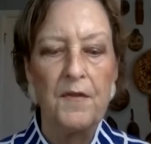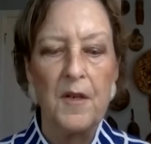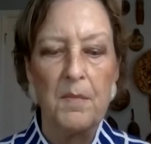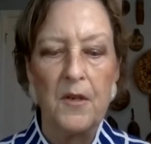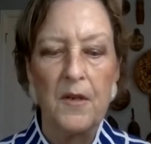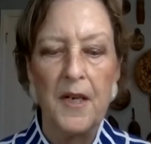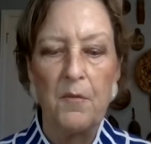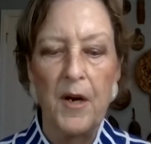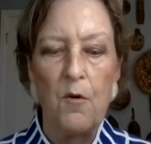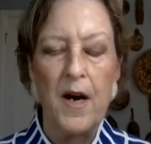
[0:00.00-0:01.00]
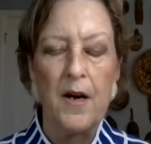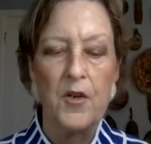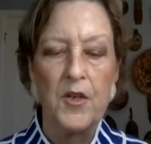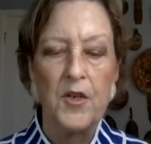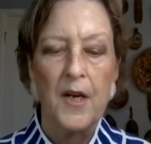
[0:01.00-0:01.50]
community
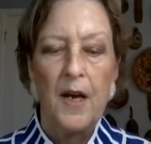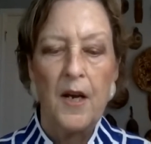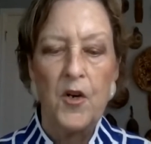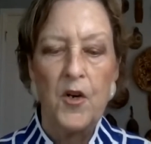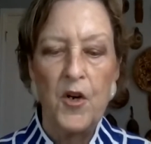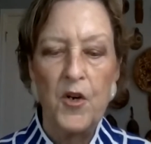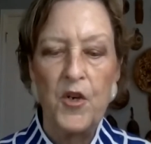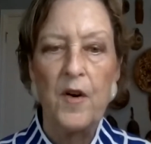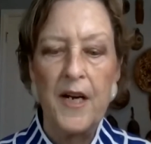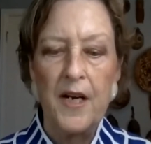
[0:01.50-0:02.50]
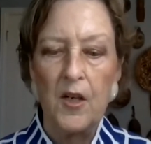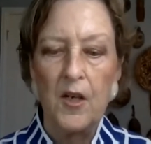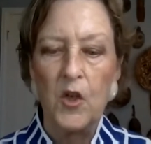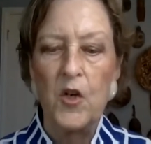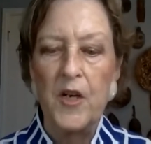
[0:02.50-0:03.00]
requires nurturing,
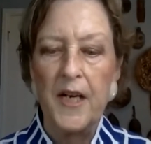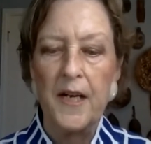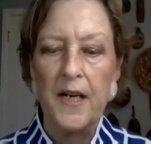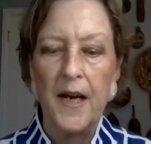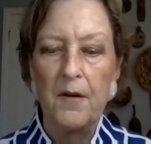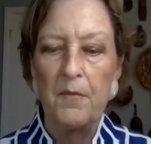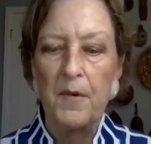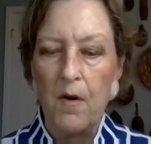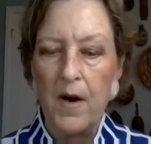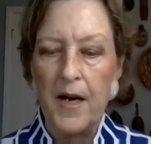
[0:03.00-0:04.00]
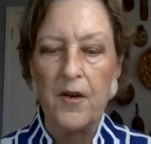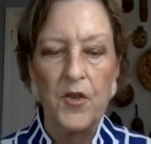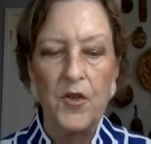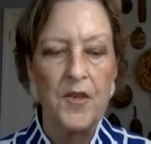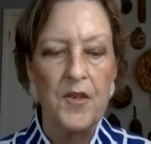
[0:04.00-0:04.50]
learning, and
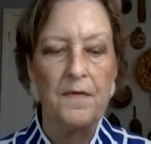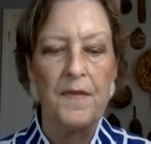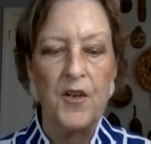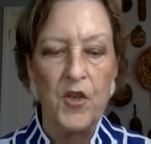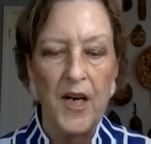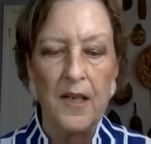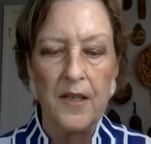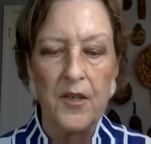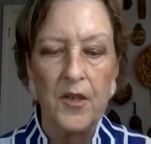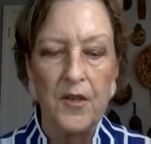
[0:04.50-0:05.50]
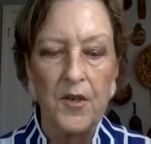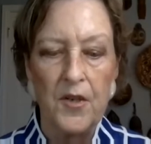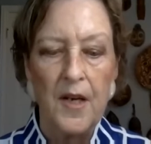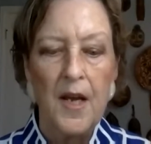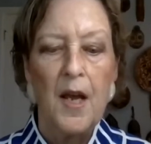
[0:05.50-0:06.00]
requires us to face
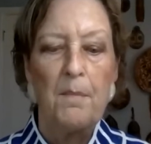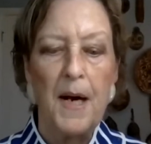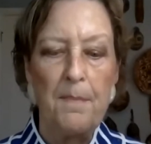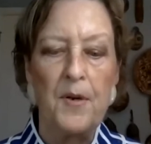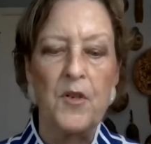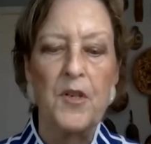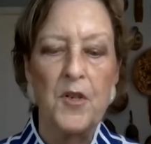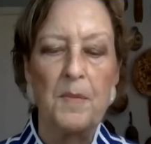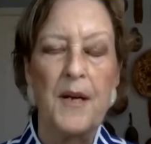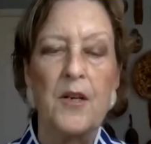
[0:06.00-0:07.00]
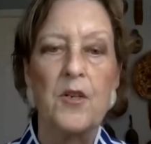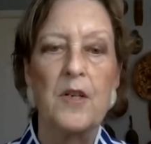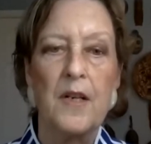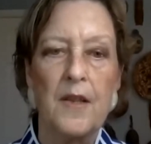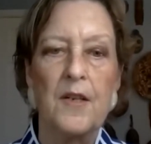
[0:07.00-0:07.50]
challenges by
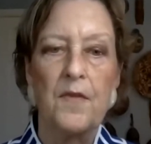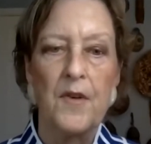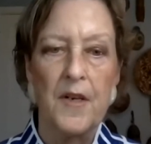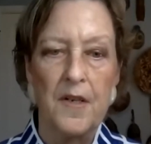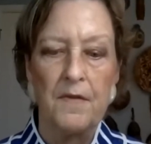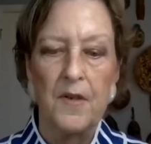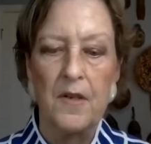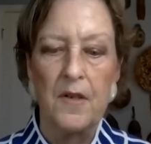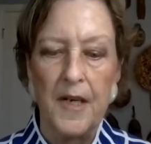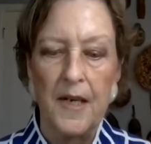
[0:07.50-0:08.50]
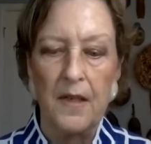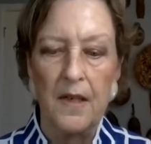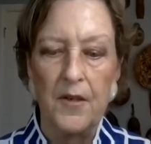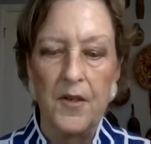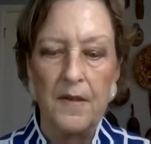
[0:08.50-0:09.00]
participation in these very difficult
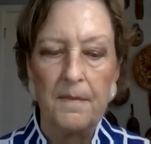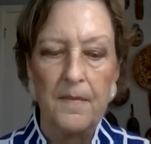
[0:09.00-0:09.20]
dialogues.